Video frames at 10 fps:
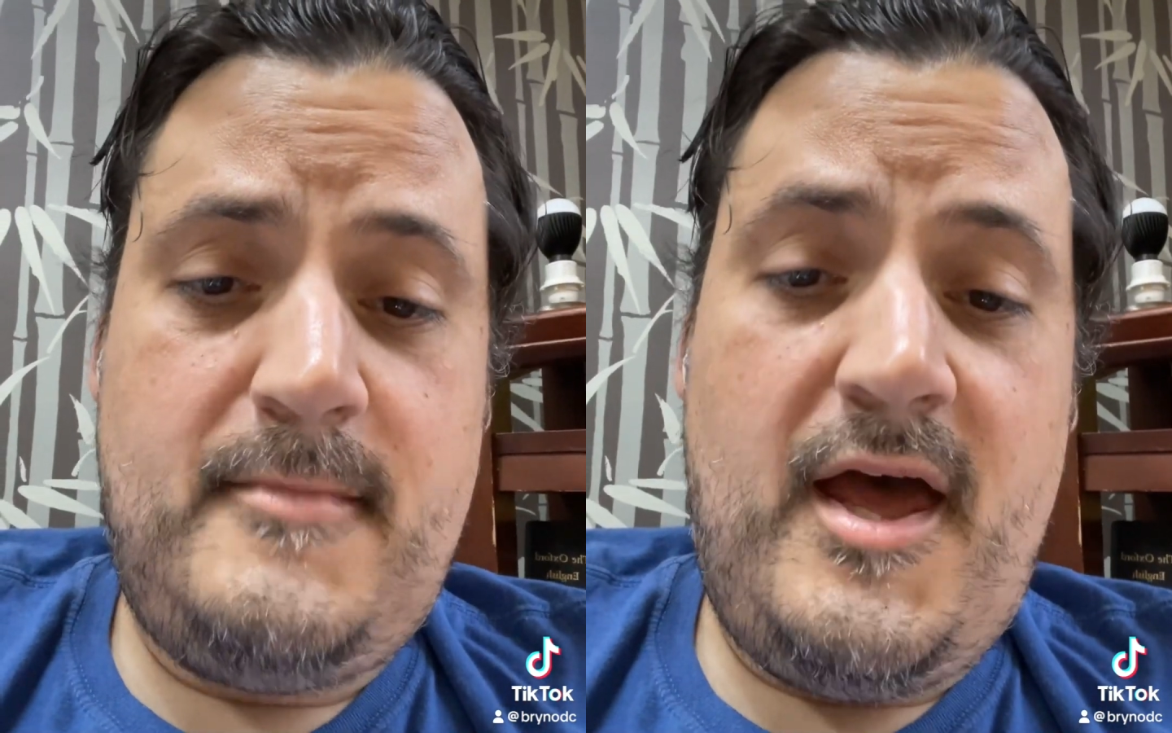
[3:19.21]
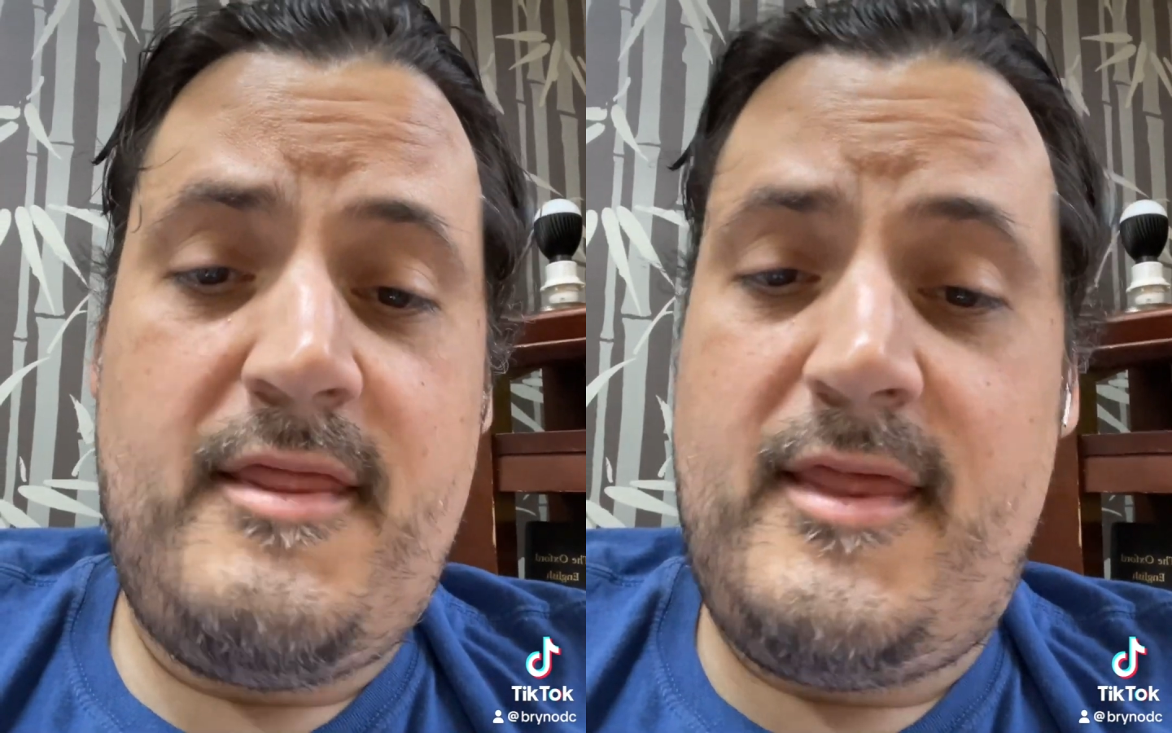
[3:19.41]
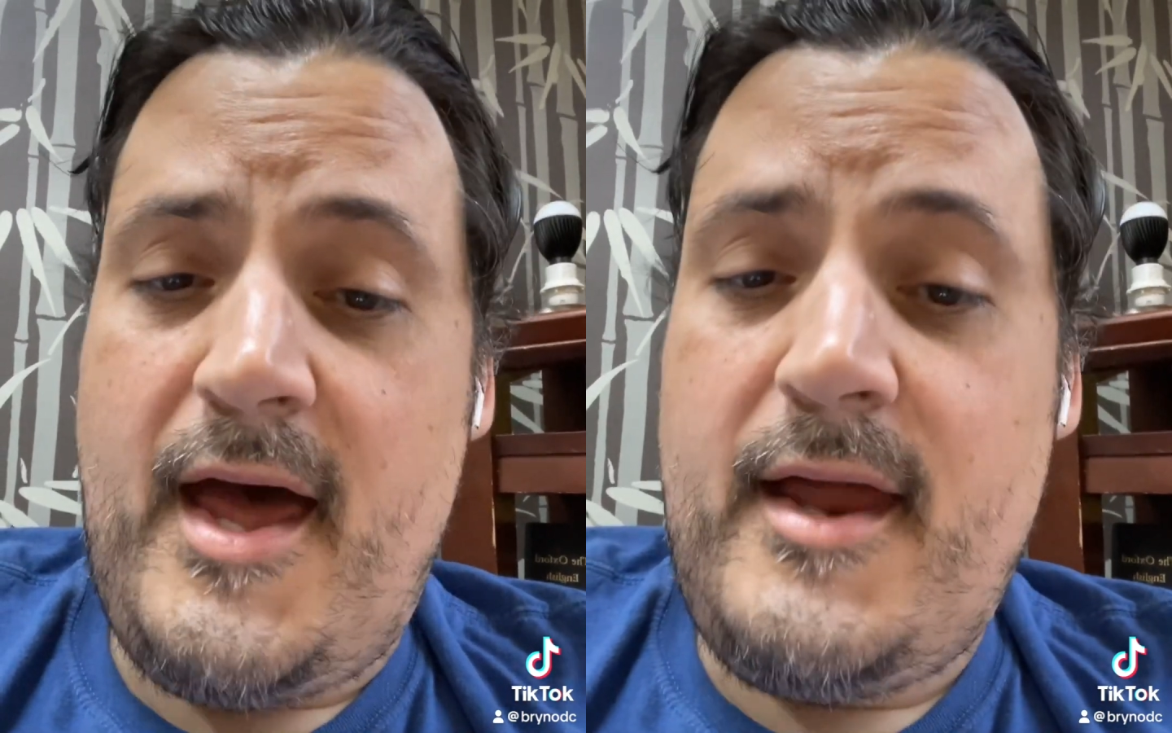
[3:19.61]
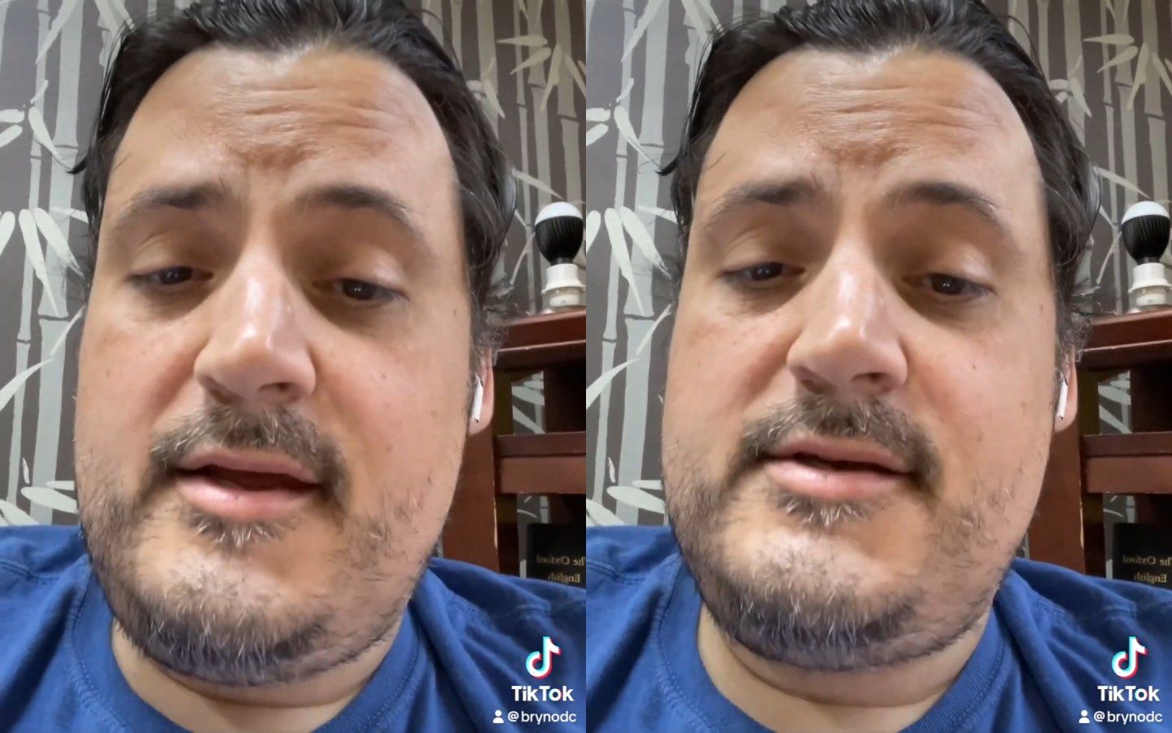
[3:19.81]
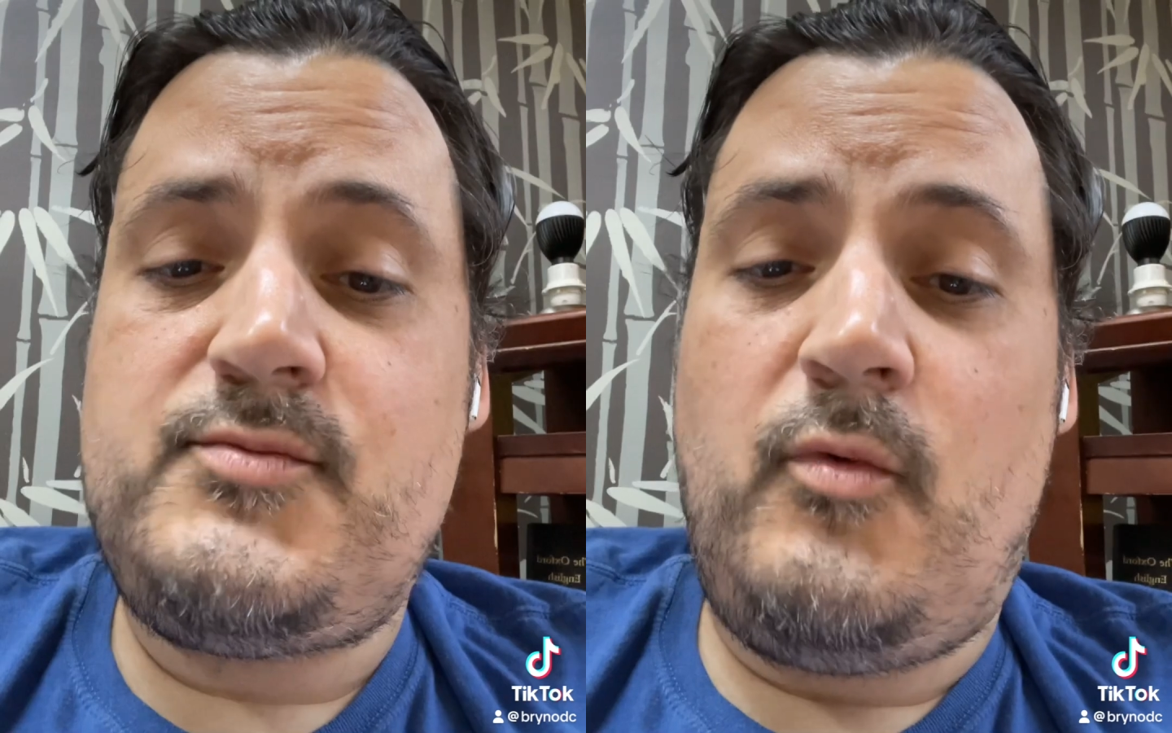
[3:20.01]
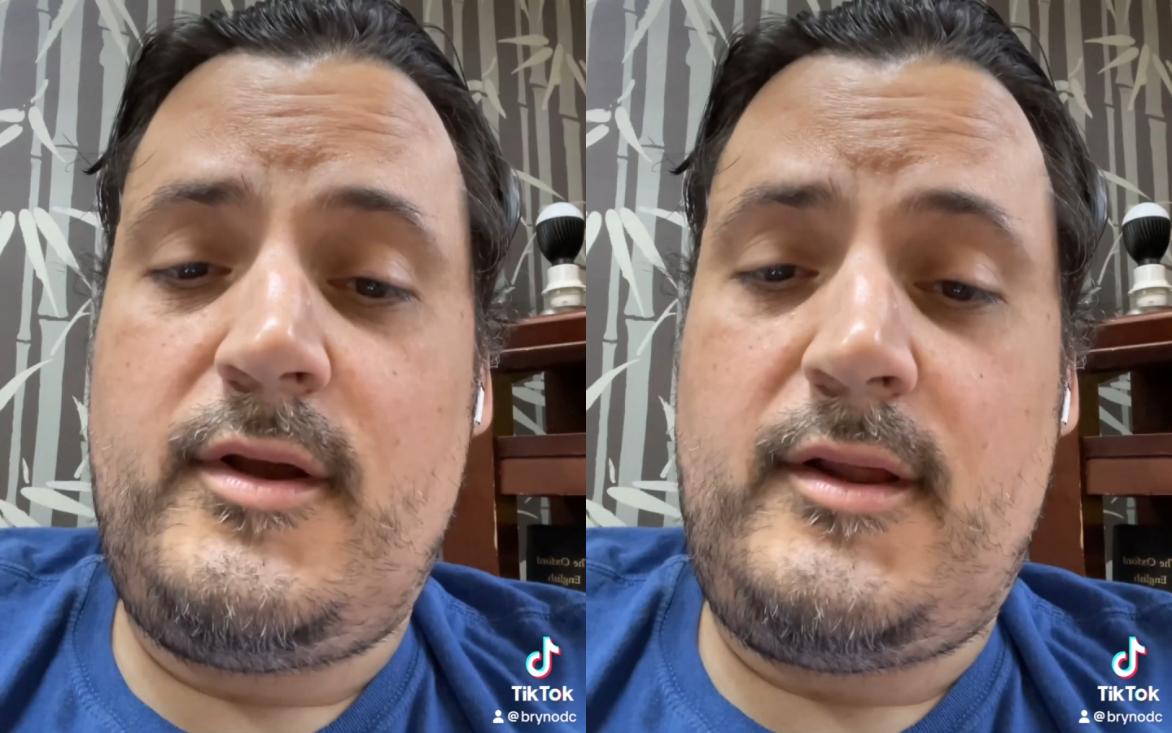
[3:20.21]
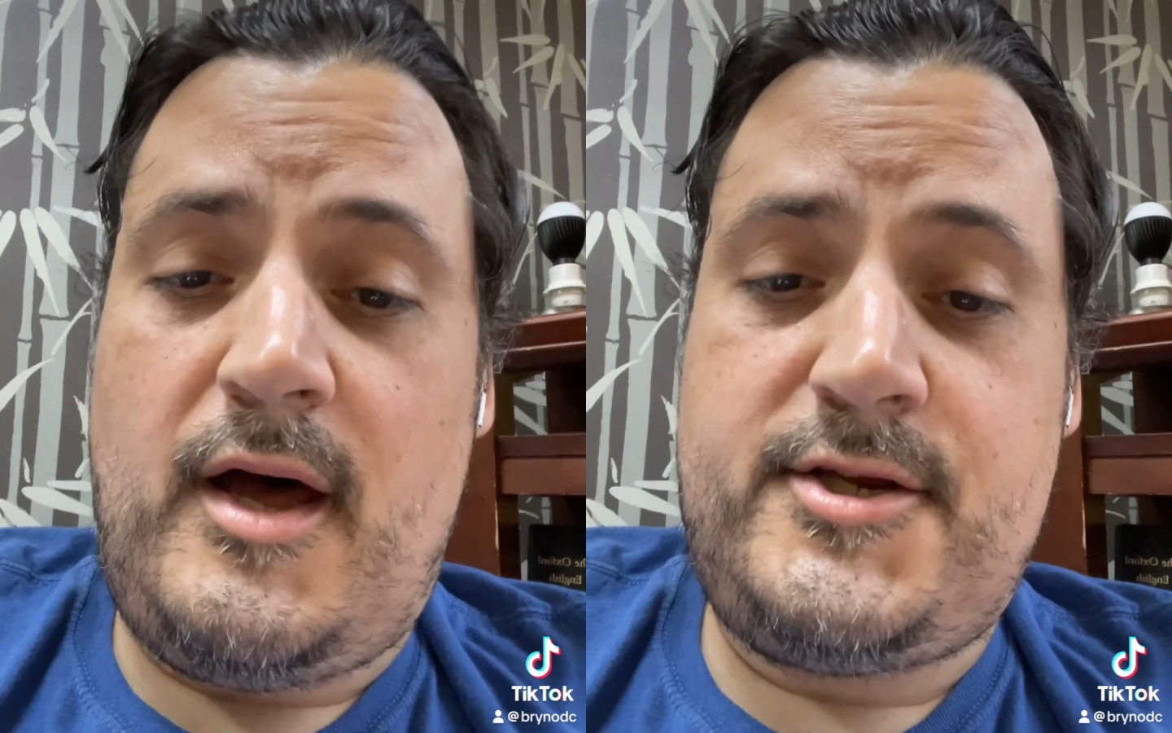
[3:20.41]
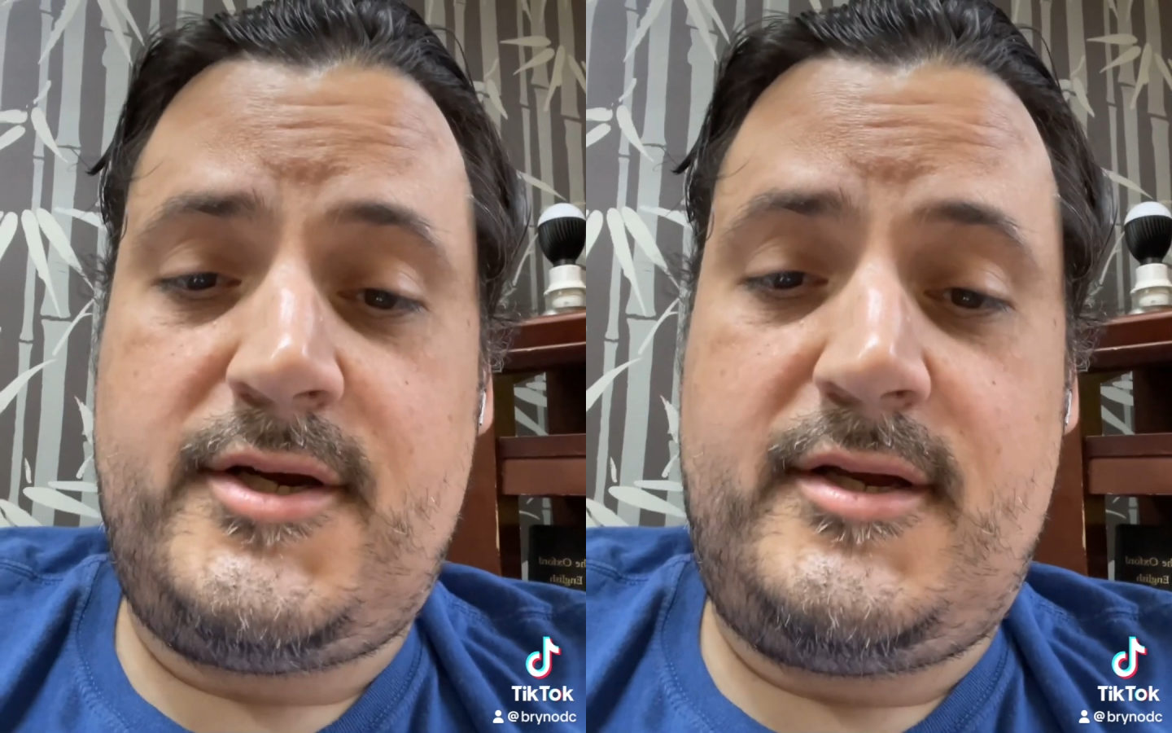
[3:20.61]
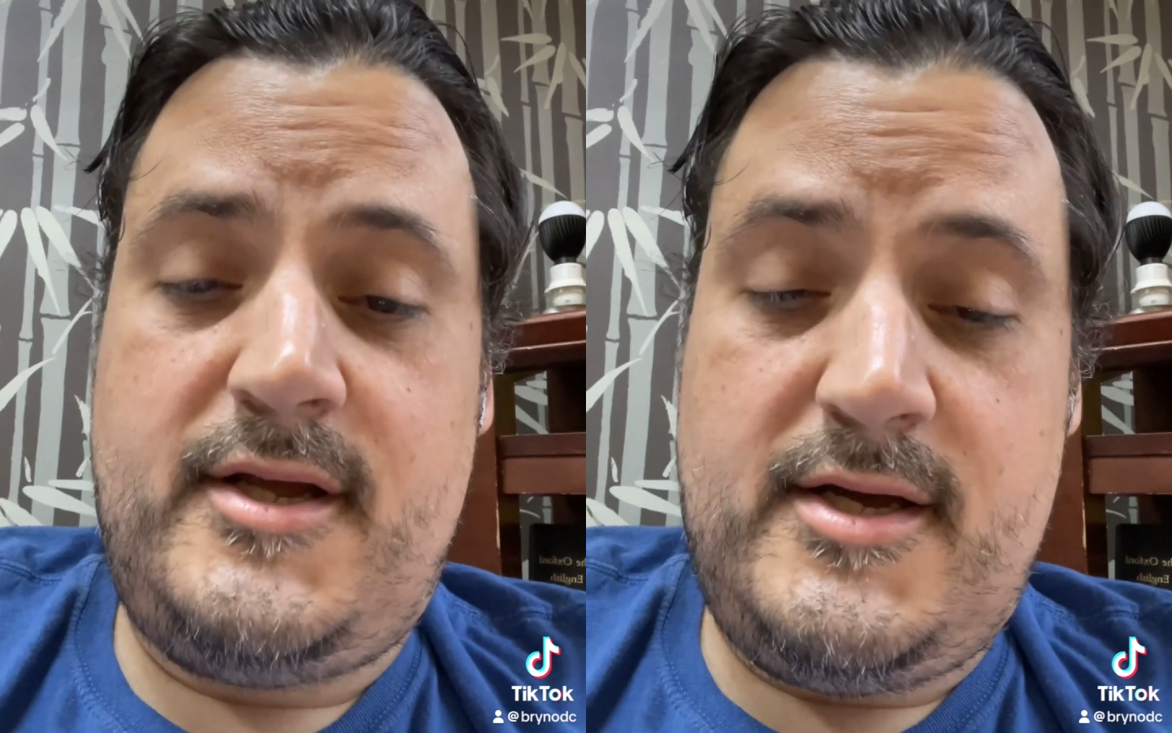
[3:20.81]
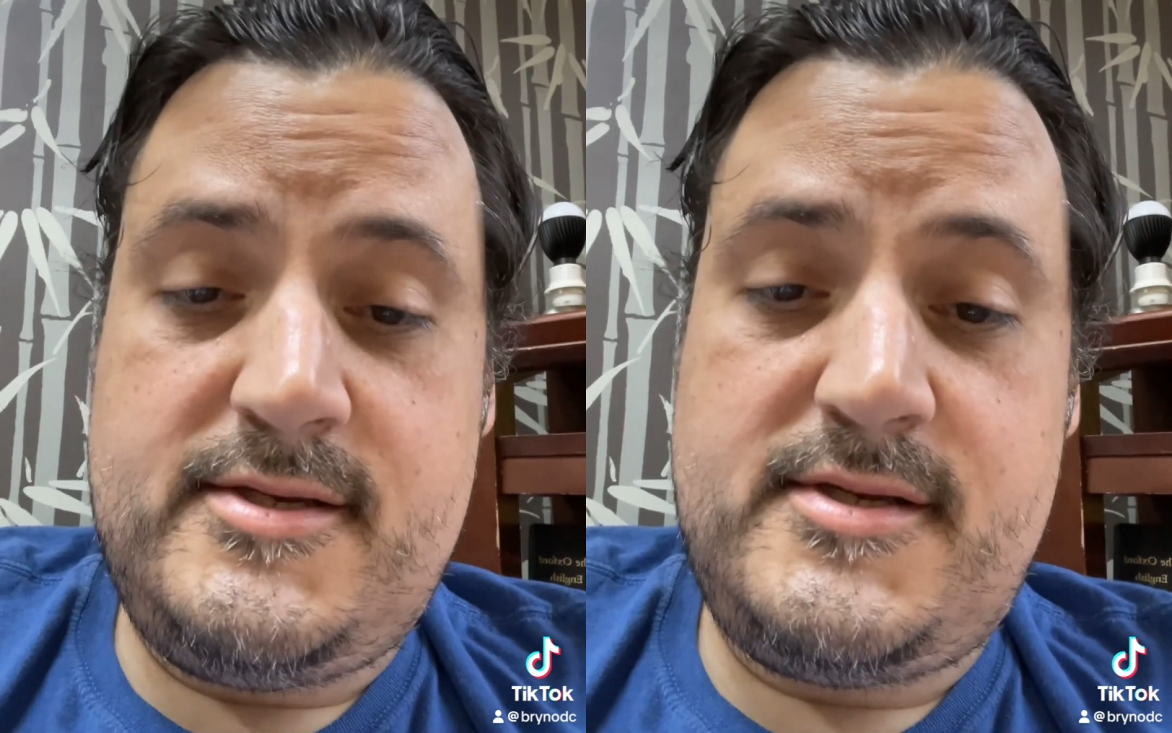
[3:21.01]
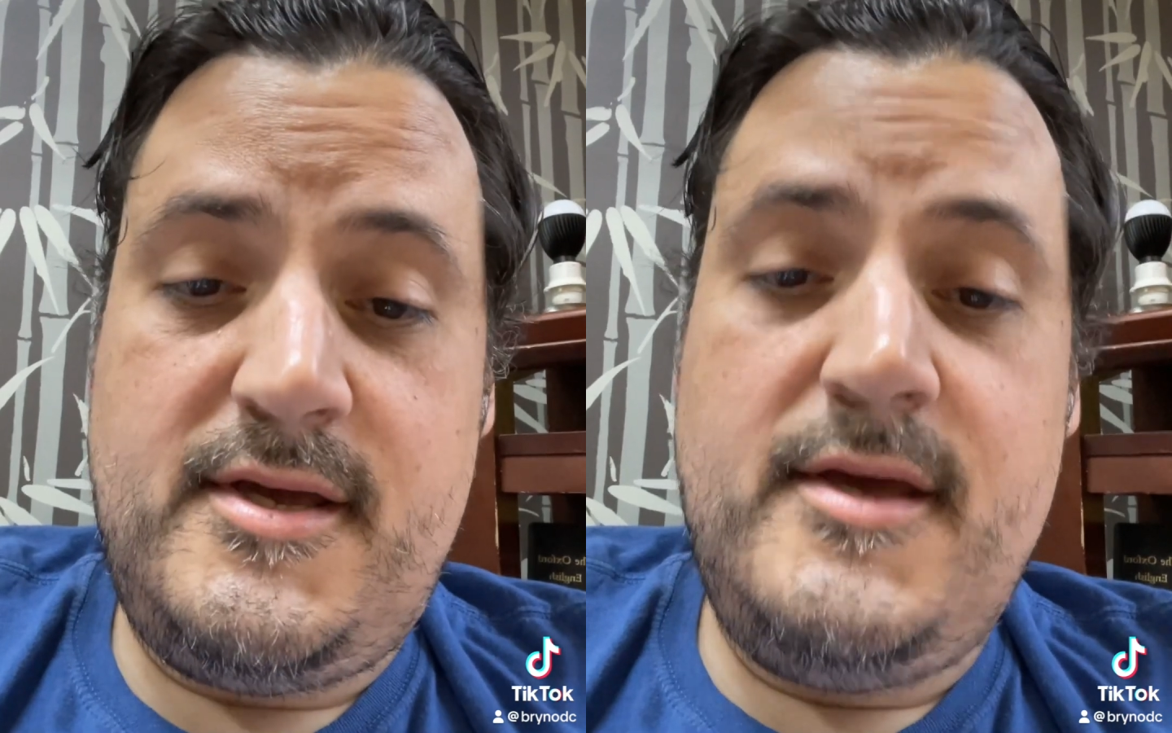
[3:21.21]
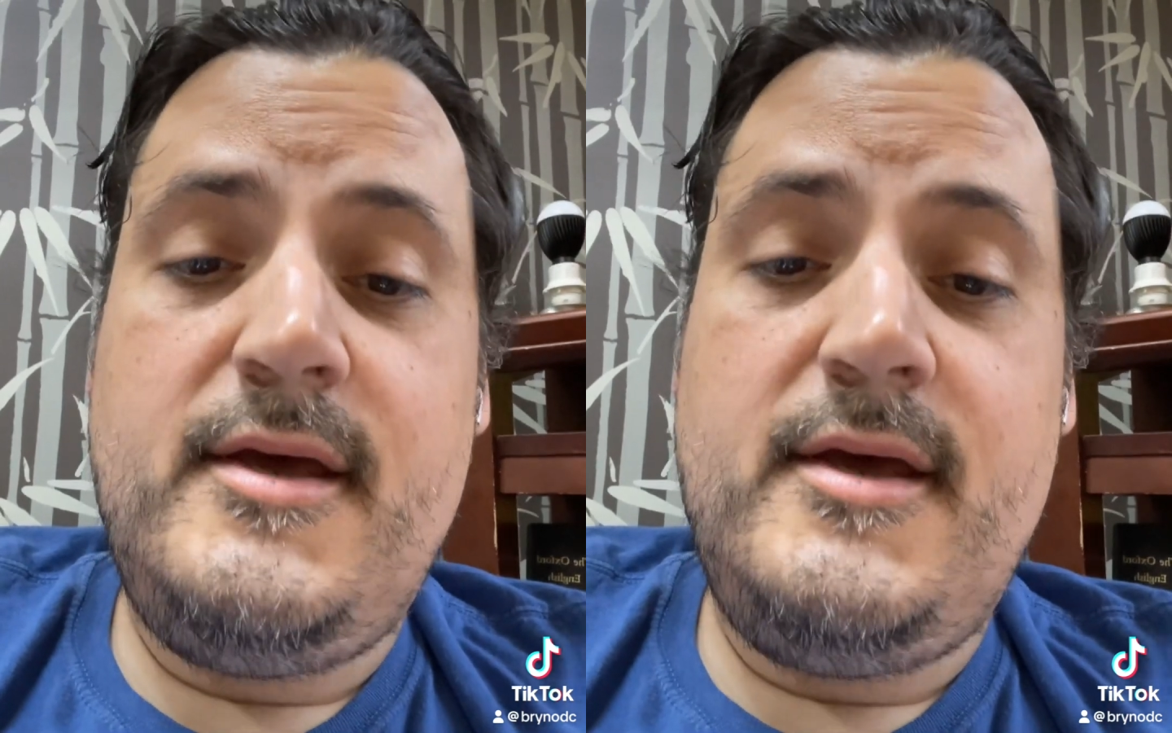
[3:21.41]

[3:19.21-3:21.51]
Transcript: And that is what logic does.